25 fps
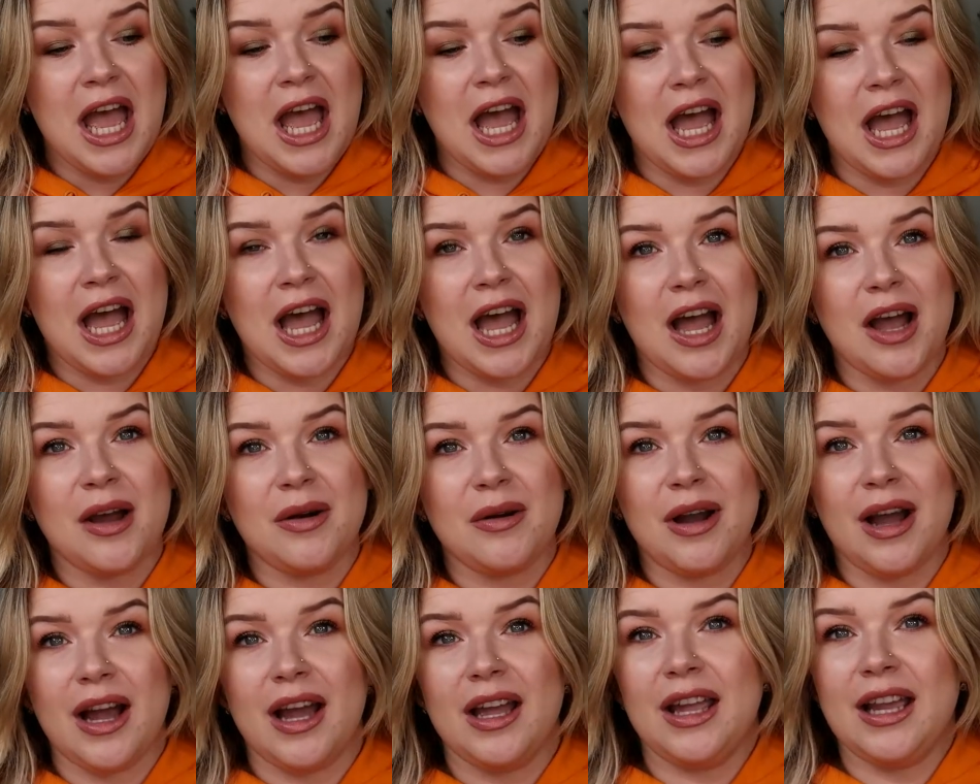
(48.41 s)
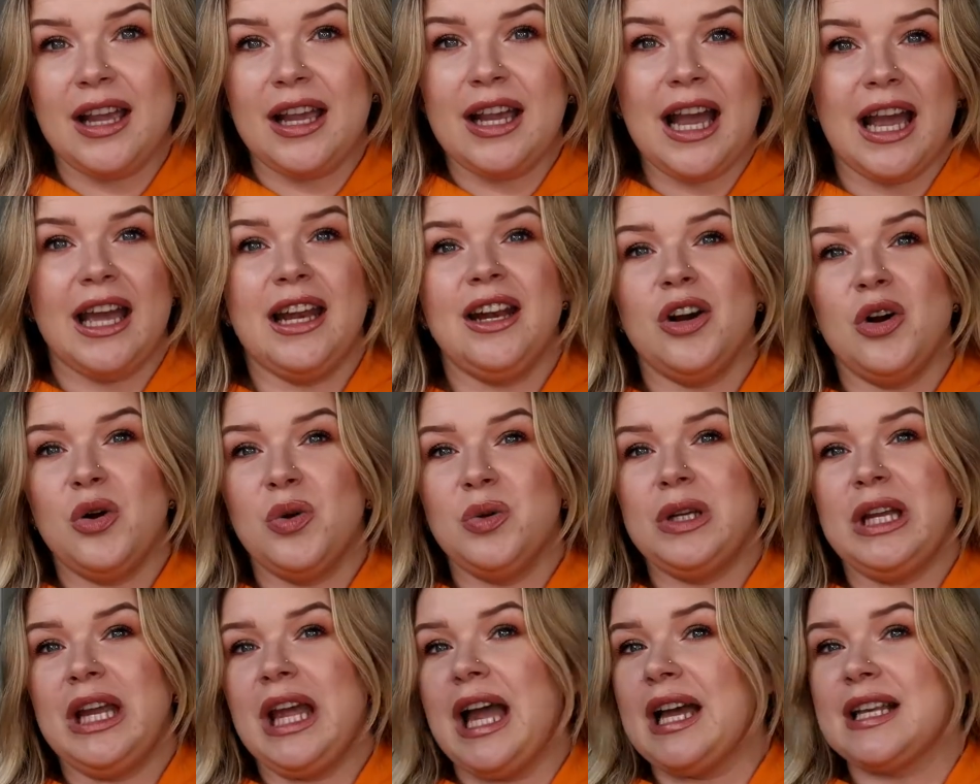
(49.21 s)
I kind of
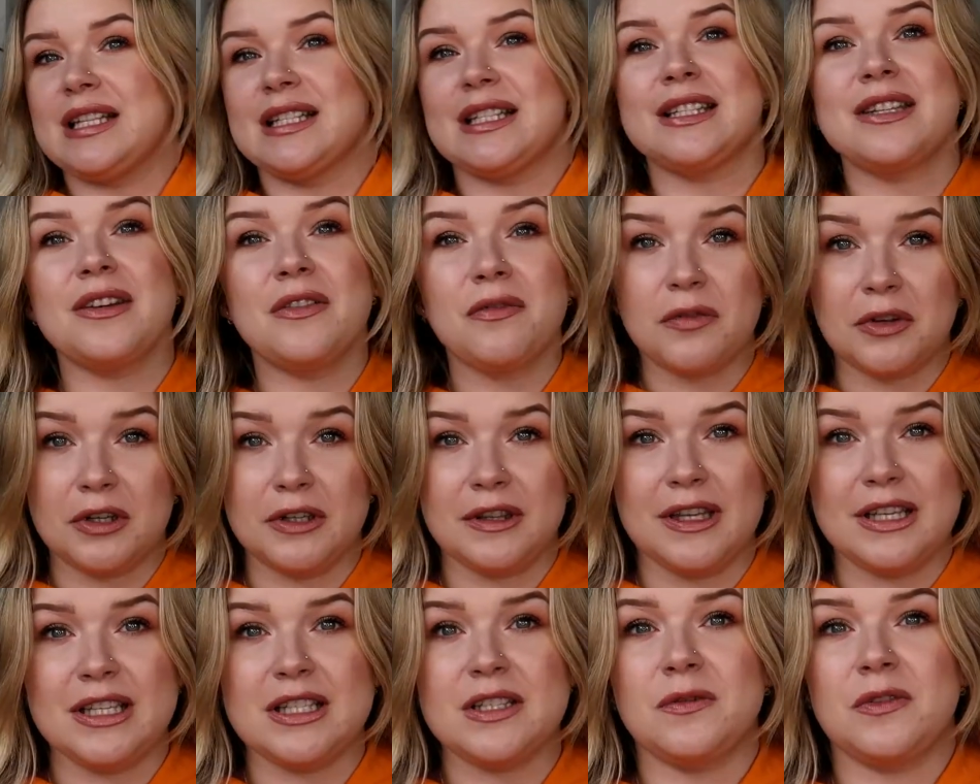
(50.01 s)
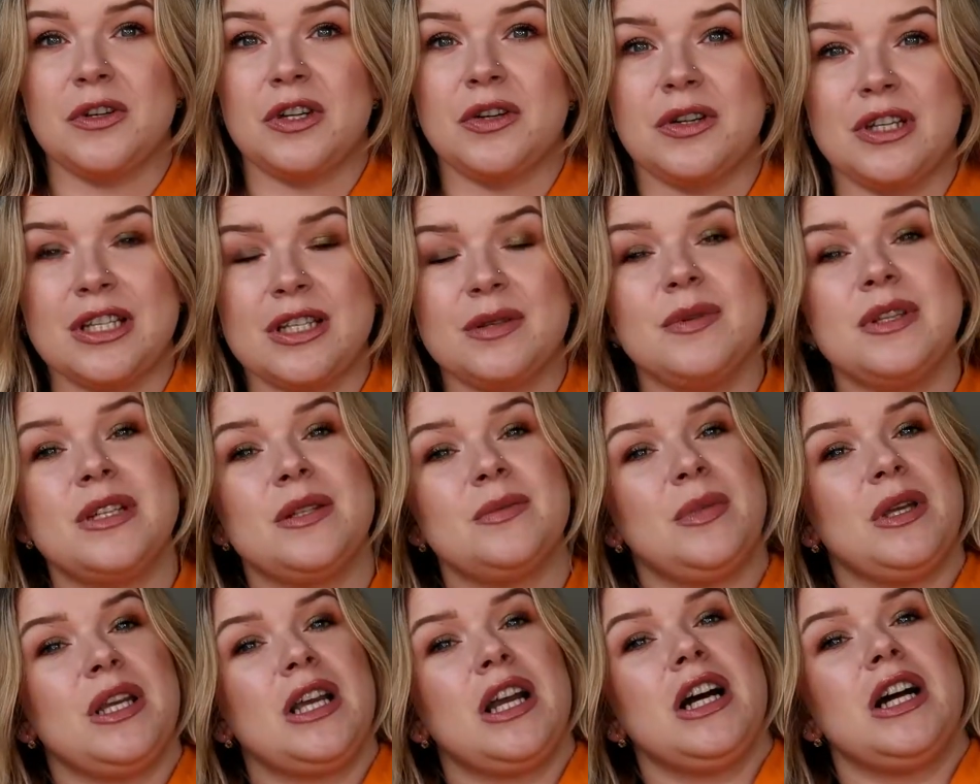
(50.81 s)
only asked for this for
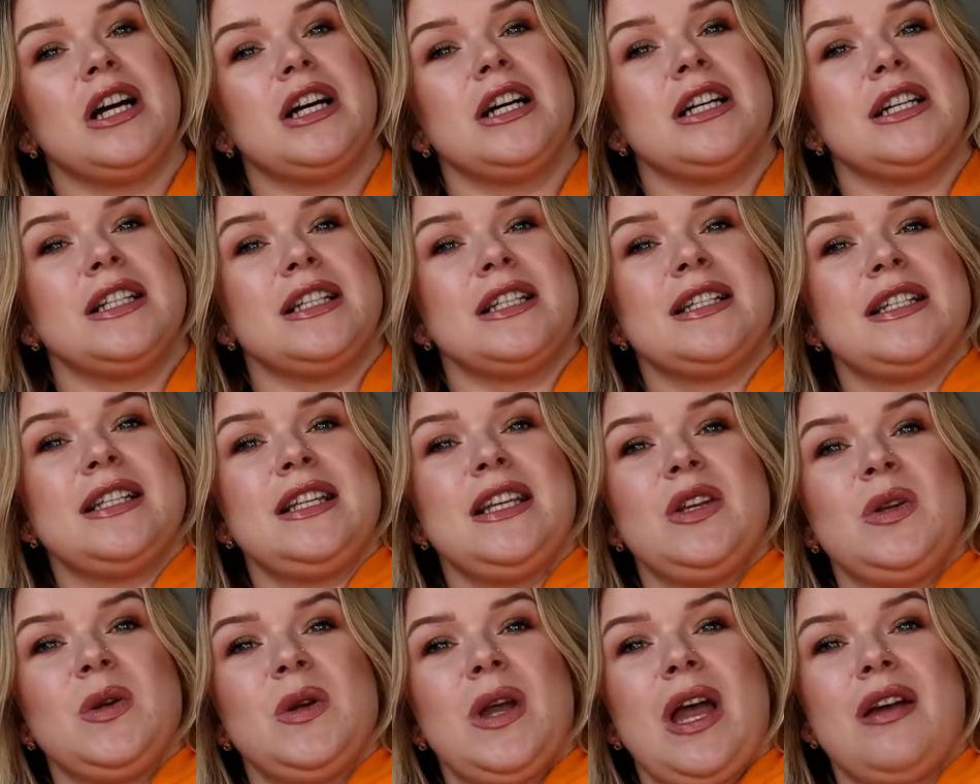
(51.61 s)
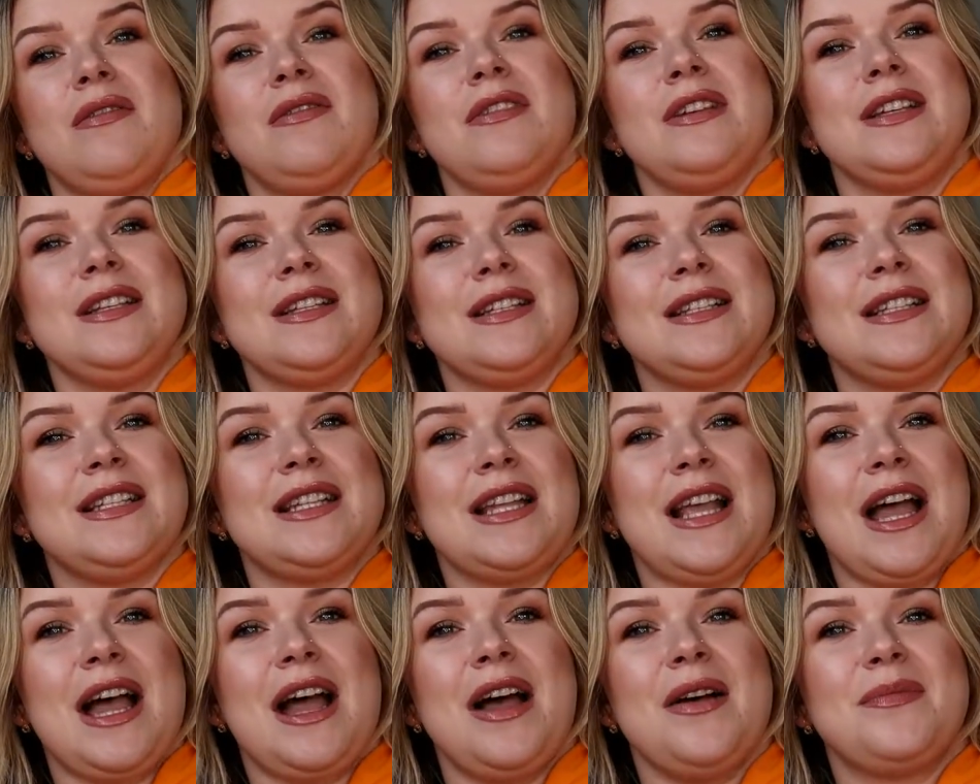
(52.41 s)
Christmas because you have
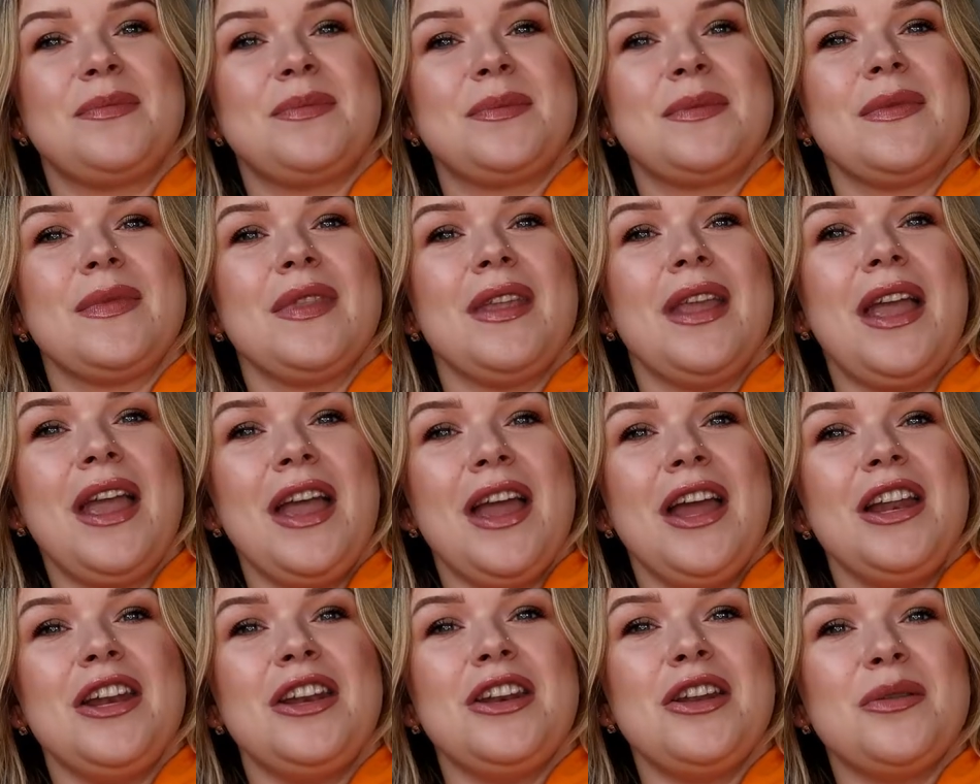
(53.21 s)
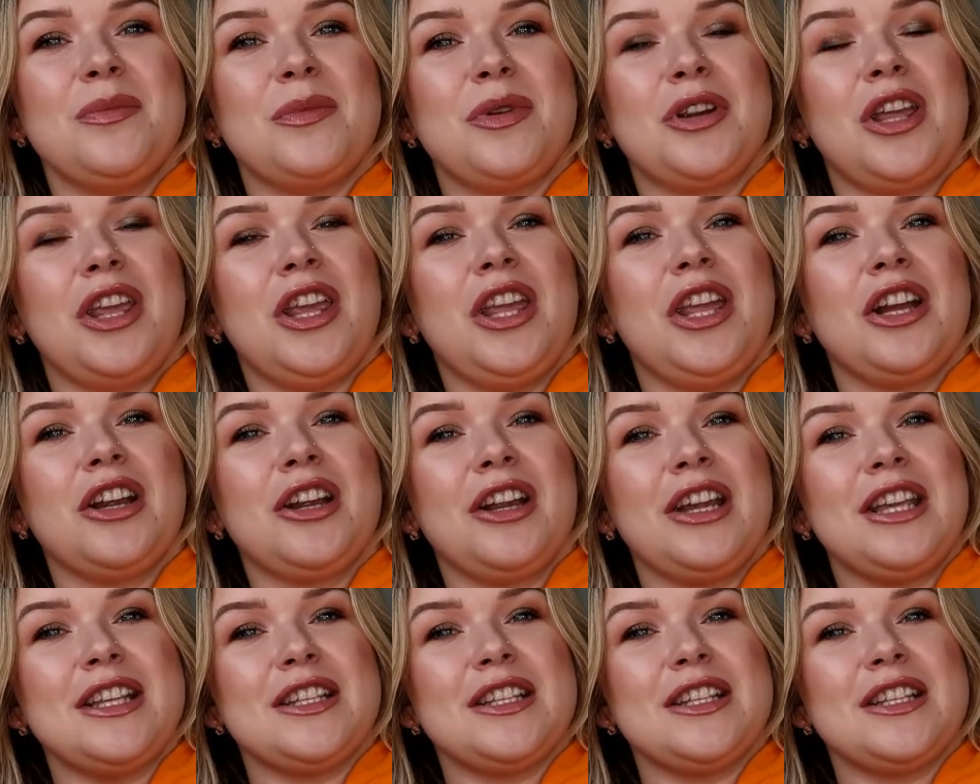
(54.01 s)
his number here.